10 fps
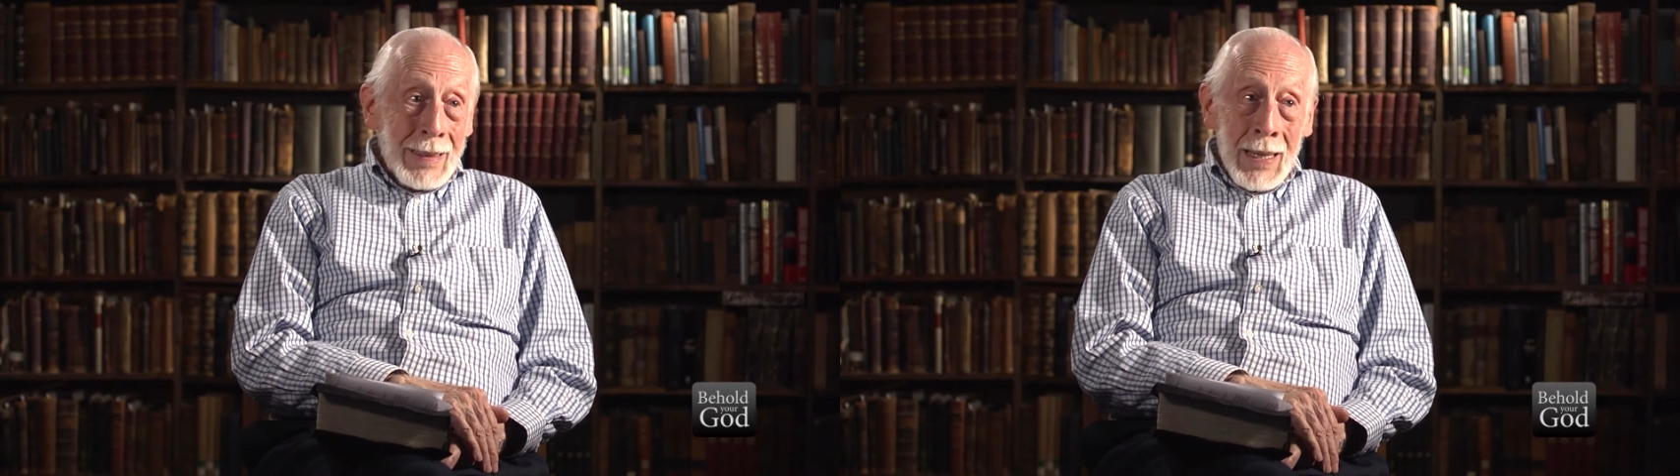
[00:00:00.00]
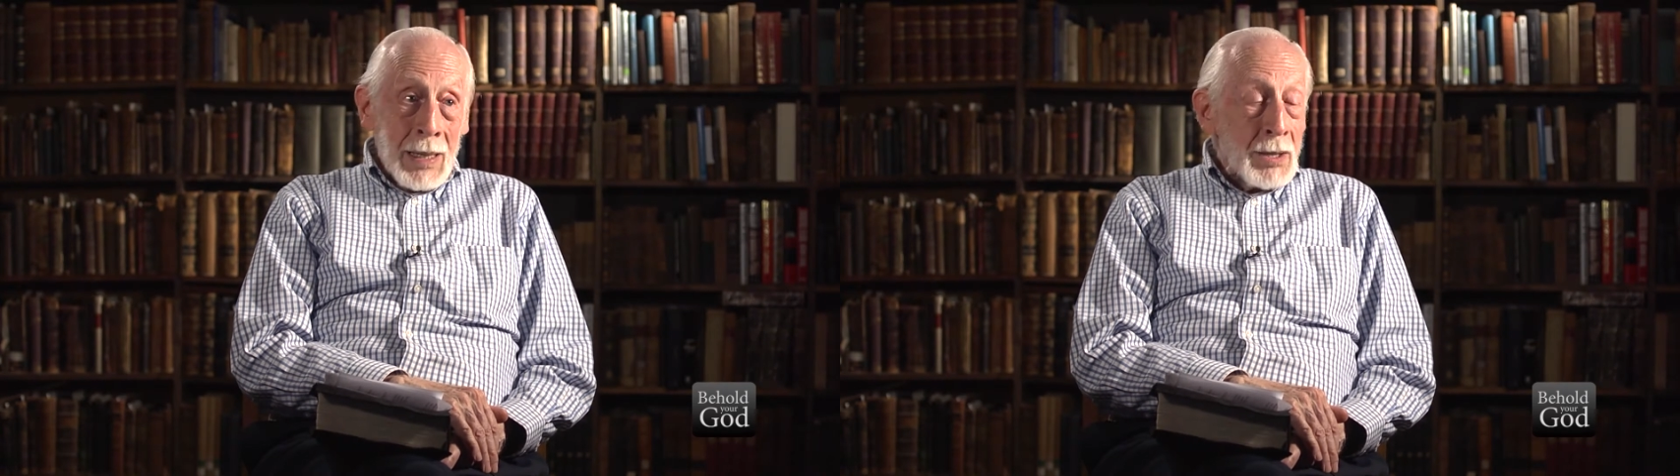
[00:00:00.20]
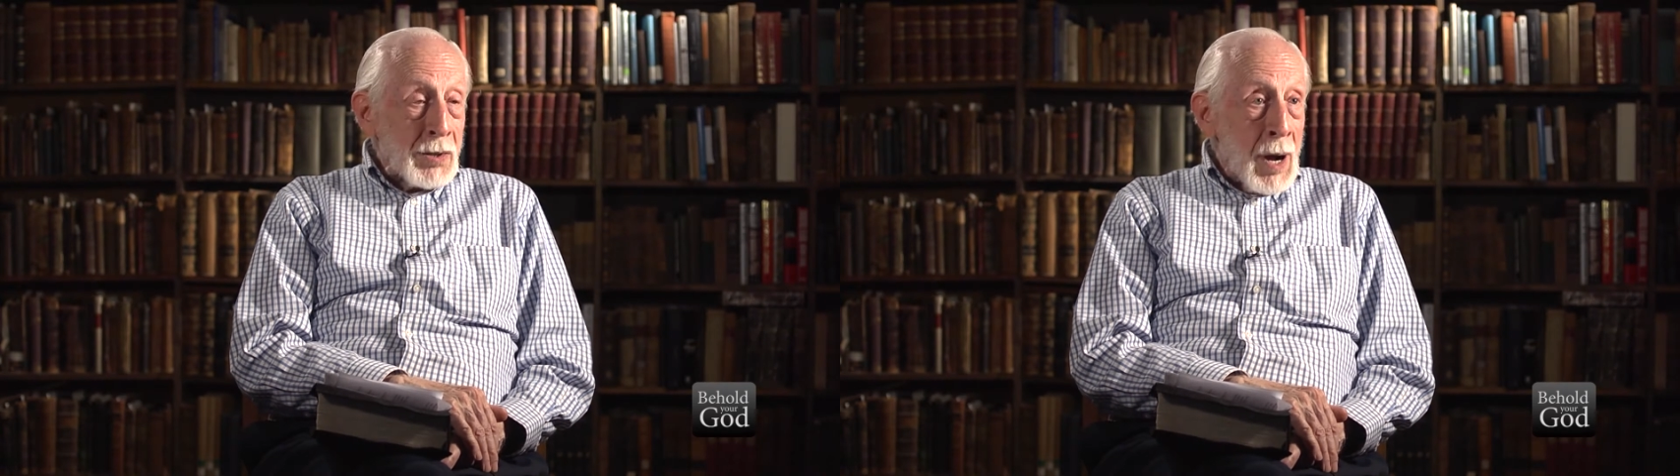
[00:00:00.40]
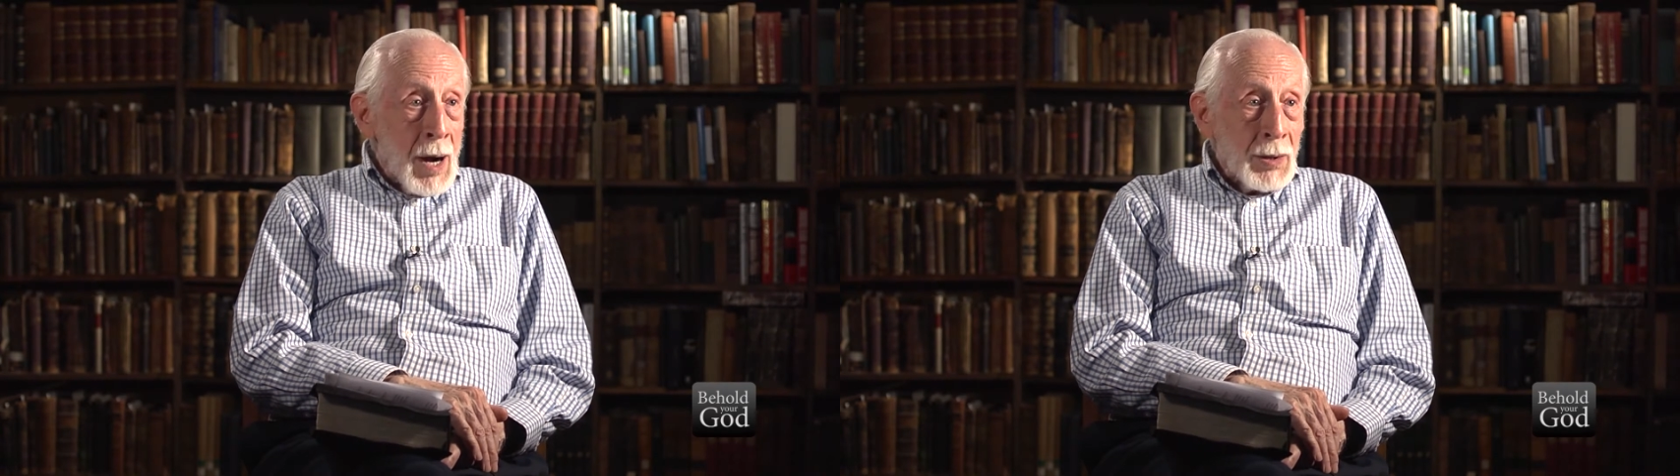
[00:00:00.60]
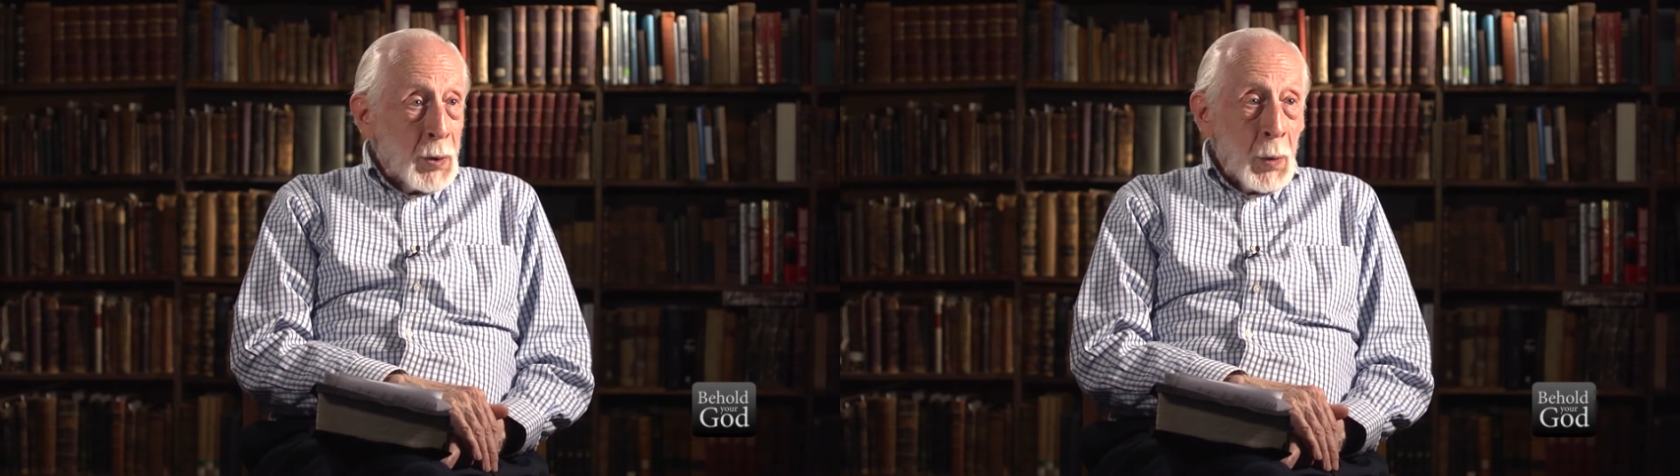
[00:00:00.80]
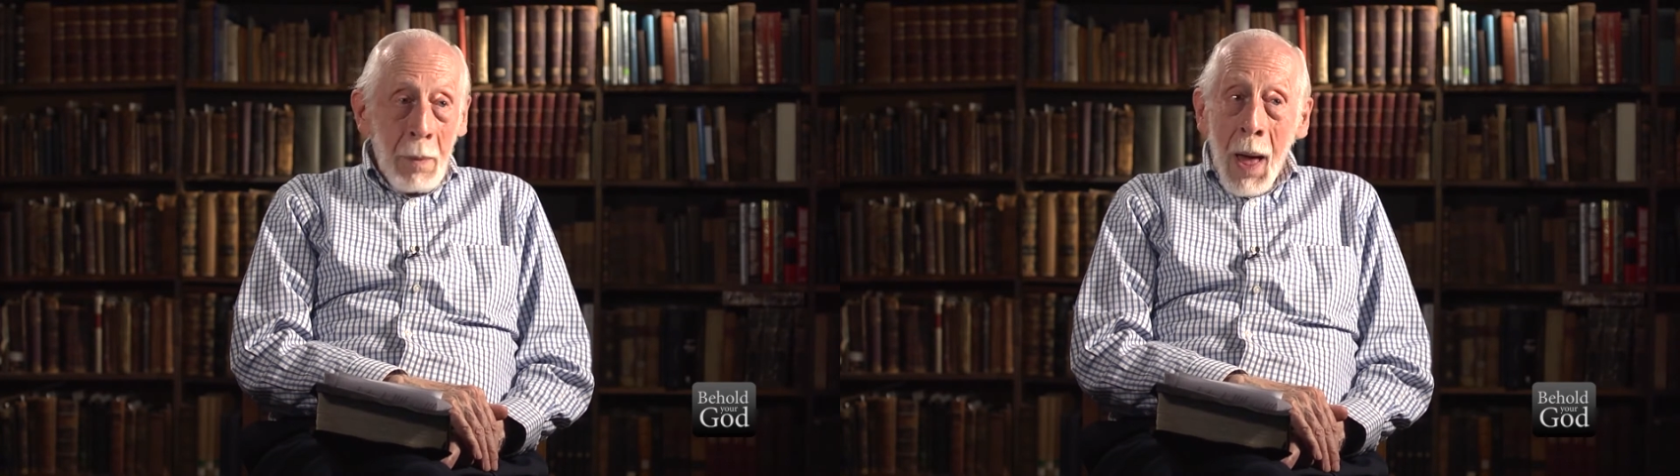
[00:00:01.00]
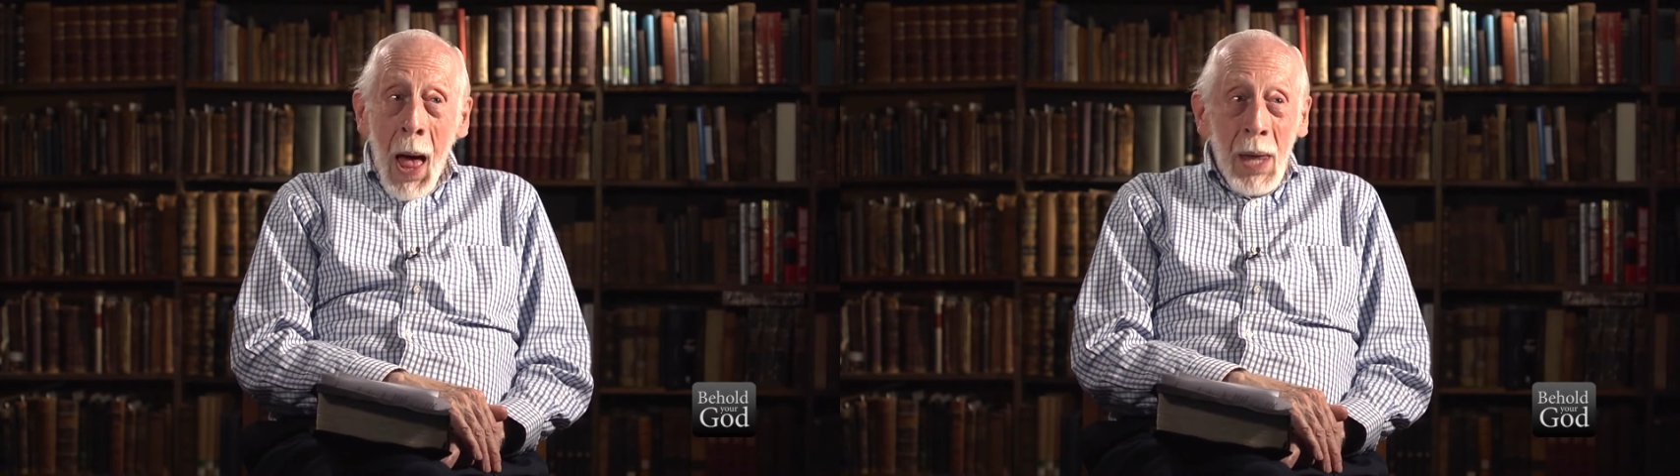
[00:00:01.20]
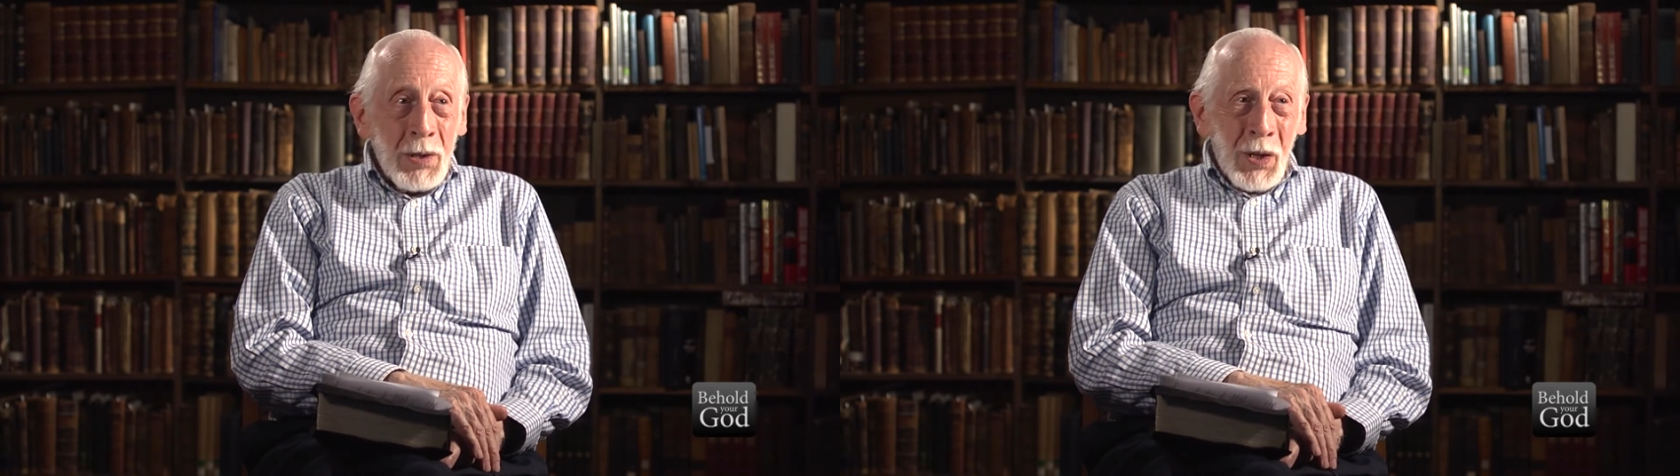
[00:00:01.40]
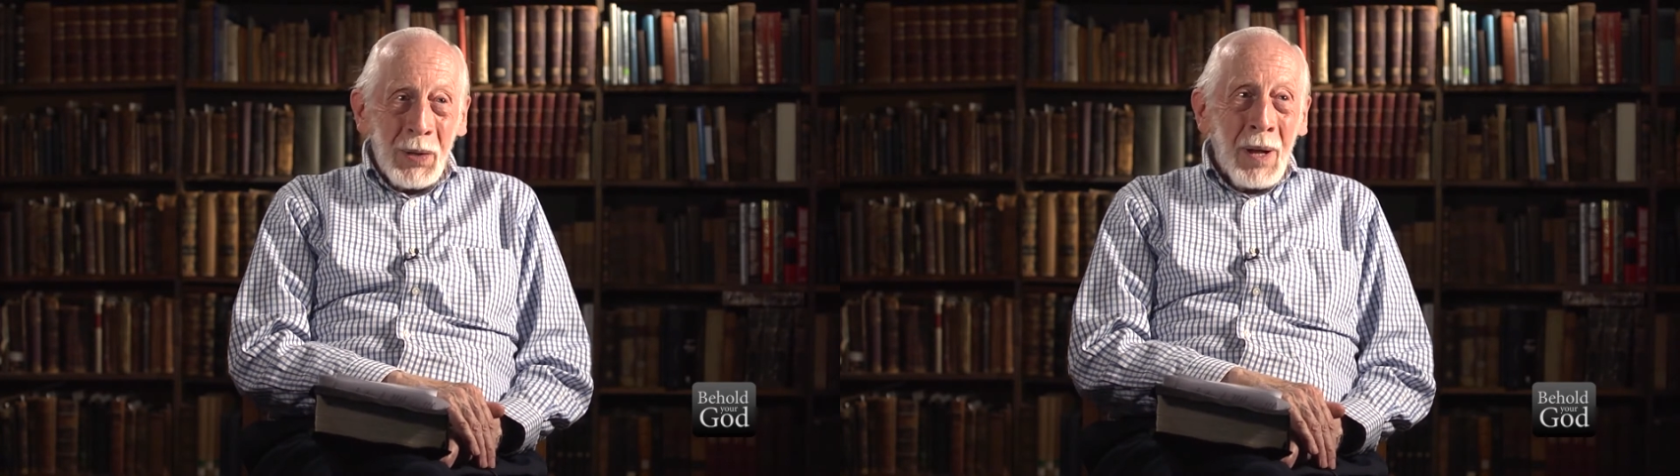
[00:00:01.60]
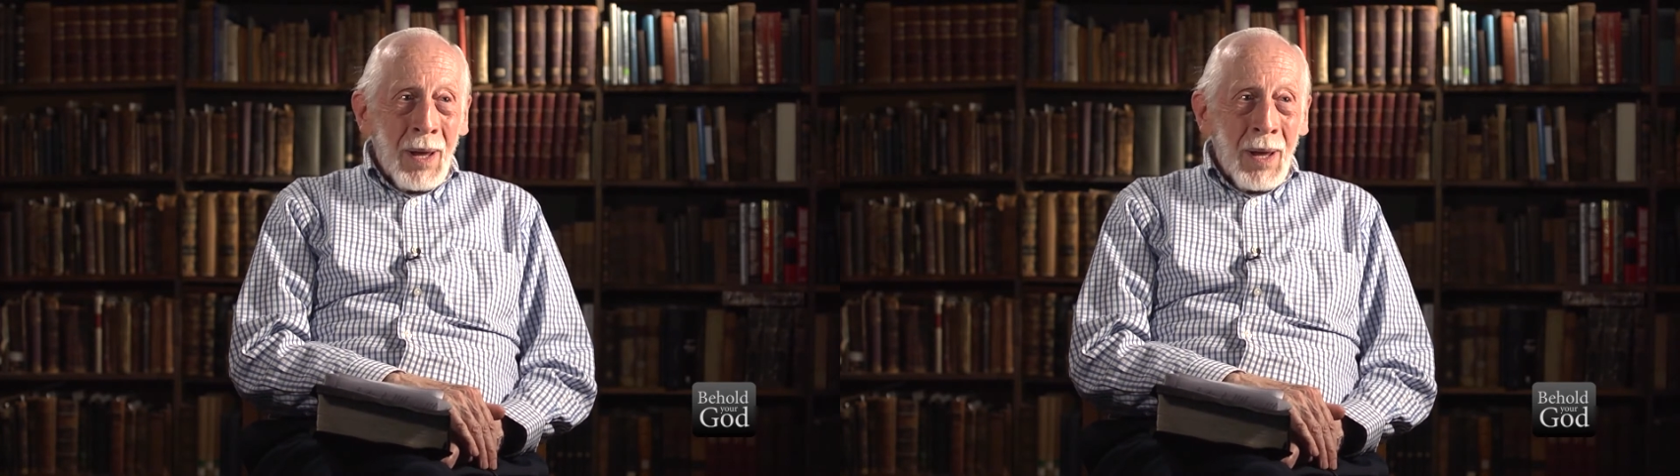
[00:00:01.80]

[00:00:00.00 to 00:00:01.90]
it's hard to imagine